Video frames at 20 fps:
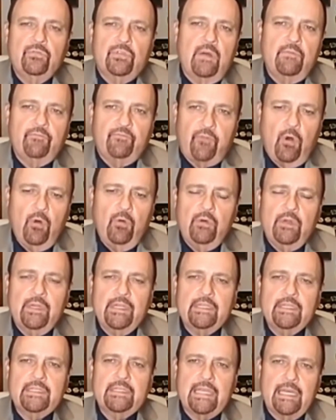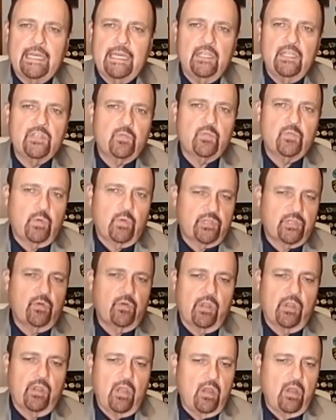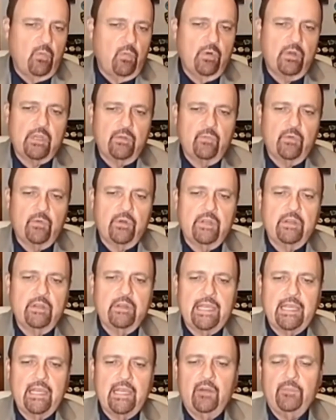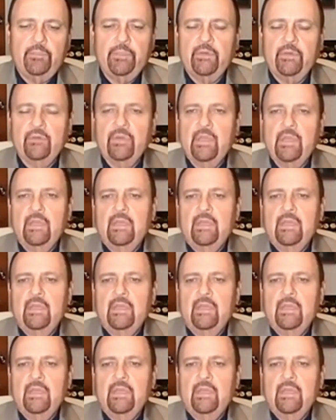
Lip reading: come forward and tell us what's going on. We're here to help you.